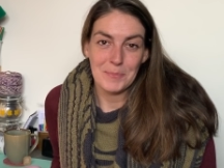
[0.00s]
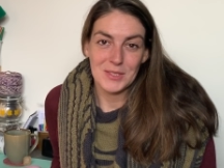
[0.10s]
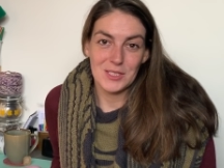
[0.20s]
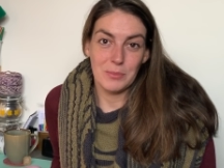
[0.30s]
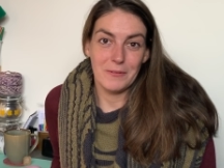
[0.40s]

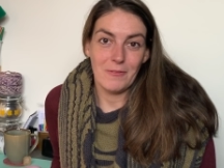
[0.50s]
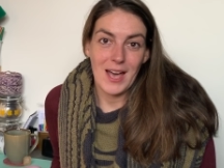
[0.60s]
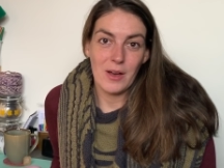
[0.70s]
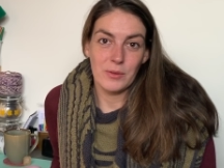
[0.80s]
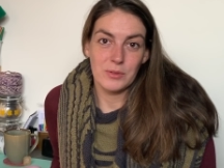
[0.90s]
to be
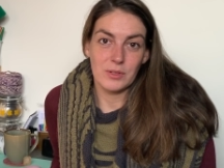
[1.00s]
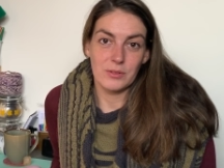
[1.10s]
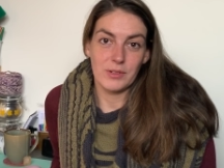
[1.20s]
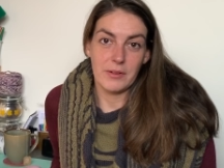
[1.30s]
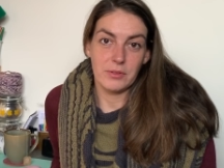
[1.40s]
found
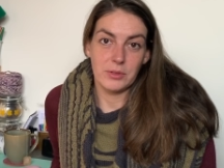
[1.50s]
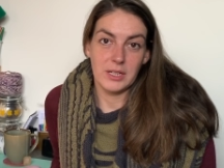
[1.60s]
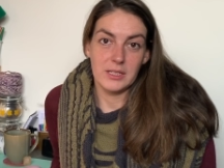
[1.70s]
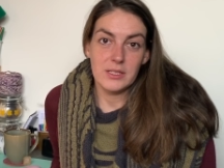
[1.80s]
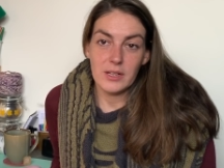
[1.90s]
on
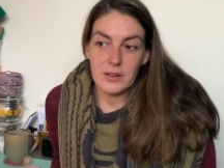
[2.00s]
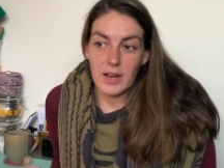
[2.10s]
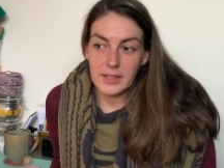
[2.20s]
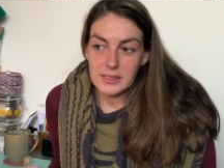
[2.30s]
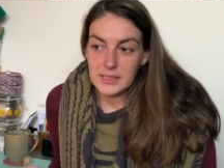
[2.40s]
Ravelry. So
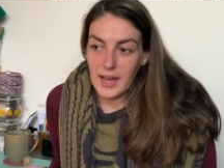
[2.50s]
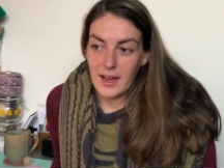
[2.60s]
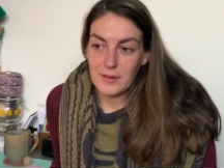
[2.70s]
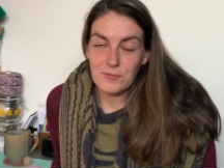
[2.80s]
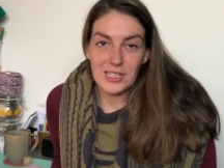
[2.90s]

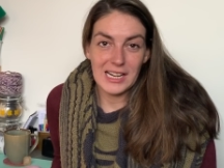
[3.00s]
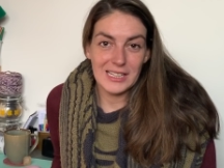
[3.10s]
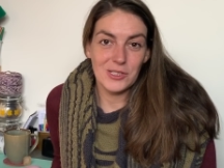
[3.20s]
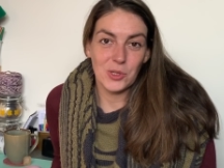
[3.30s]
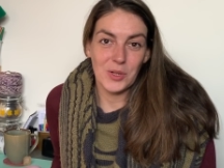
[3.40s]
I'm
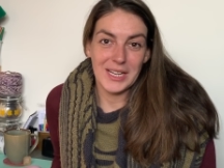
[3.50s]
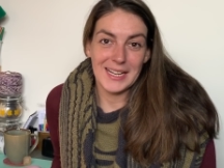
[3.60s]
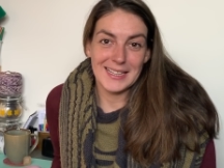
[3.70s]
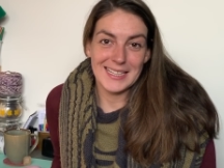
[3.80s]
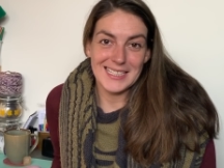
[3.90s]
really
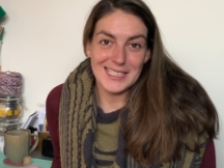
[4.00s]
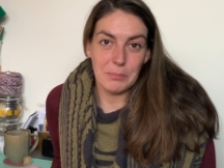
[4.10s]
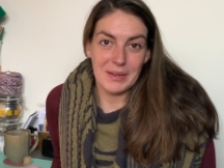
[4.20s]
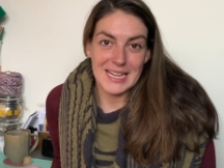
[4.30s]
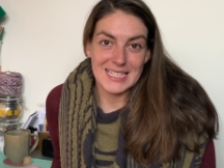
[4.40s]
enjoying this
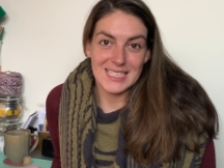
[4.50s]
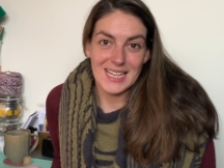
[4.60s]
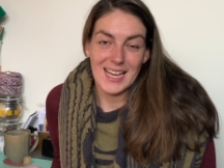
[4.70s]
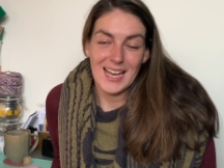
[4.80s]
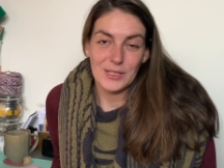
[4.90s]
bit,
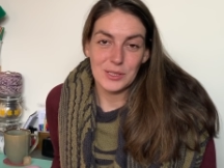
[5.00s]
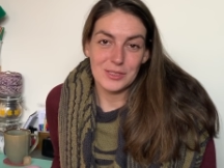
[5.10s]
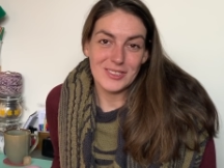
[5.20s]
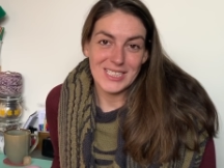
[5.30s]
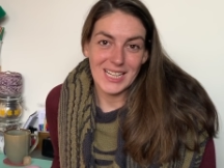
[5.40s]
sort
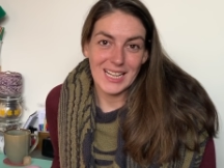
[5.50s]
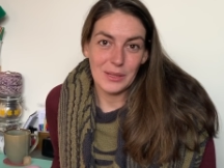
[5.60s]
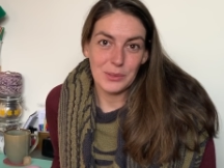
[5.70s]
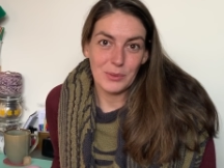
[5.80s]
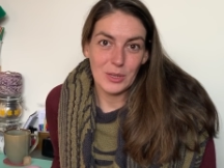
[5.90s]
of digging
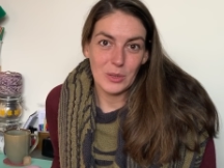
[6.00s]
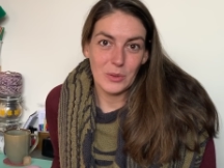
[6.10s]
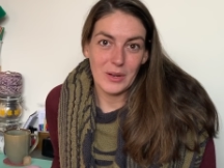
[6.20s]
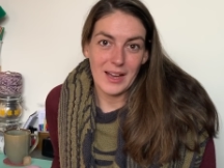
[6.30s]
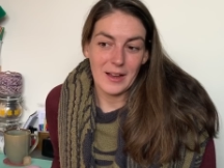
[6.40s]

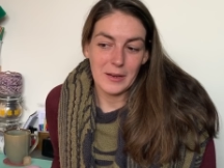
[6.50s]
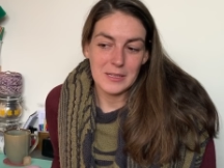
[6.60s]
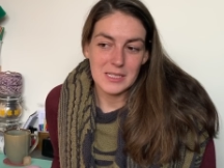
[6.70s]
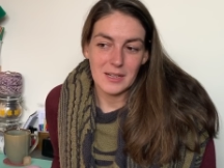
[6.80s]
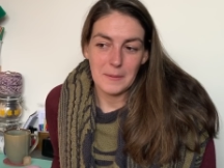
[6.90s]
through,
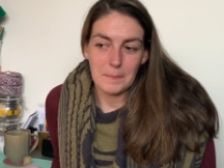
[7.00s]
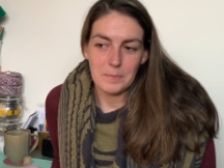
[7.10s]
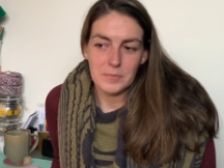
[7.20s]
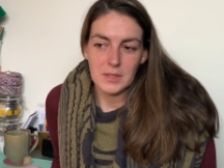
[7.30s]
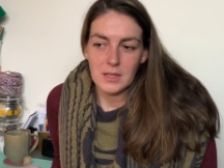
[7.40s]
and
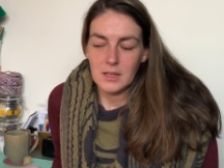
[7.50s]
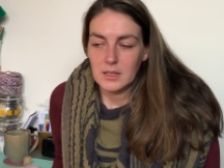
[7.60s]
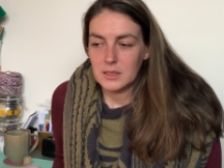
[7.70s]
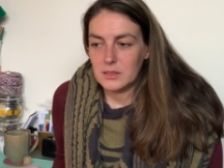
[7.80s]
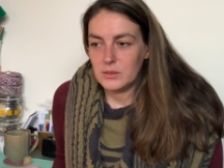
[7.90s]

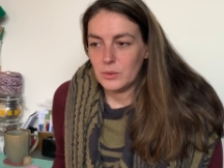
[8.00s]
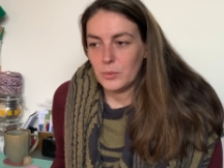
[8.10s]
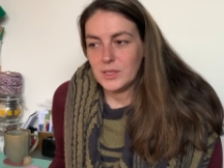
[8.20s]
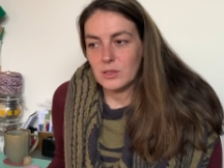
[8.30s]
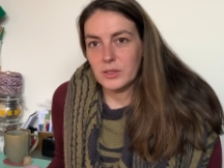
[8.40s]
because
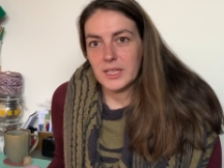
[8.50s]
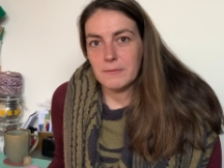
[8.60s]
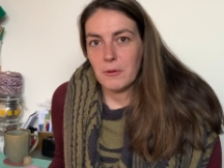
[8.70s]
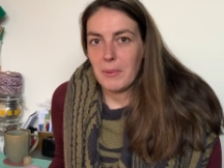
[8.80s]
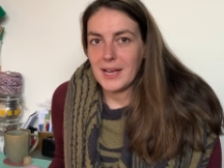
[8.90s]
when you're looking
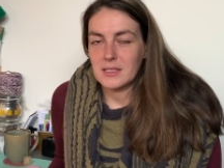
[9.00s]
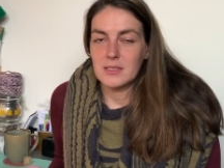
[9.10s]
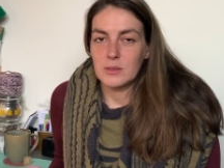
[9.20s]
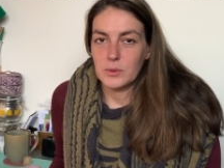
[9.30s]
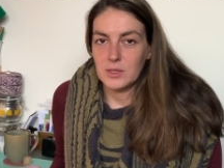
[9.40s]
for
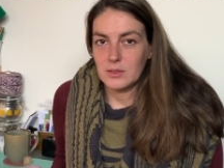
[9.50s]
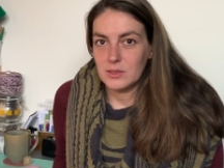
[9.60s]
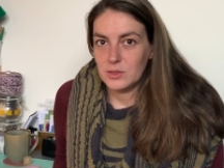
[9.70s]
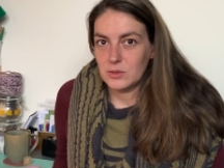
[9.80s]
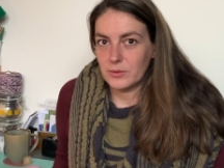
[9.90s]
patterns, what you
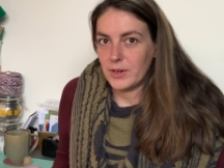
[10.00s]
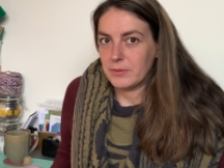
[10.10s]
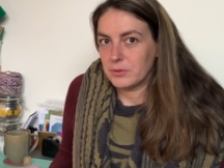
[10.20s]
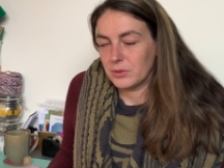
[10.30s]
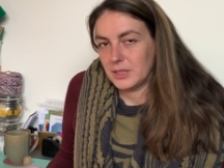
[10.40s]
can do on
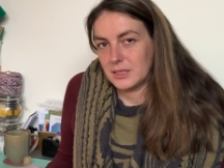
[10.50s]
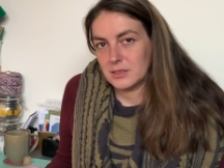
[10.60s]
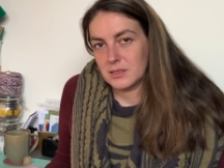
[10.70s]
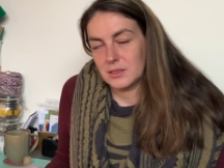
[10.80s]
Ravelry is